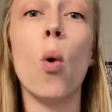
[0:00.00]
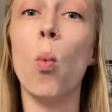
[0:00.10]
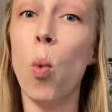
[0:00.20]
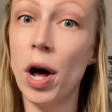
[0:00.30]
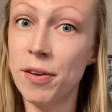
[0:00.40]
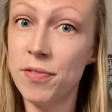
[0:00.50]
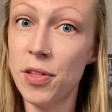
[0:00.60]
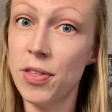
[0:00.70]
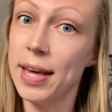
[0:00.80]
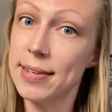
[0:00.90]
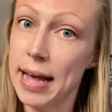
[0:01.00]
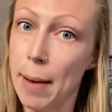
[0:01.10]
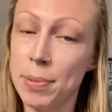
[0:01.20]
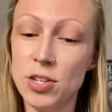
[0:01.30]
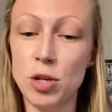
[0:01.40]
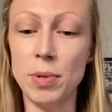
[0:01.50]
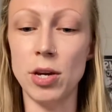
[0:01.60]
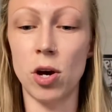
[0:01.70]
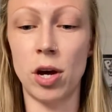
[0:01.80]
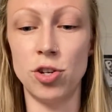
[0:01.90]
One of the things happens to be
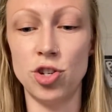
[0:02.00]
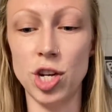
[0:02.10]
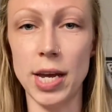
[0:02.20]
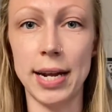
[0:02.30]
congee,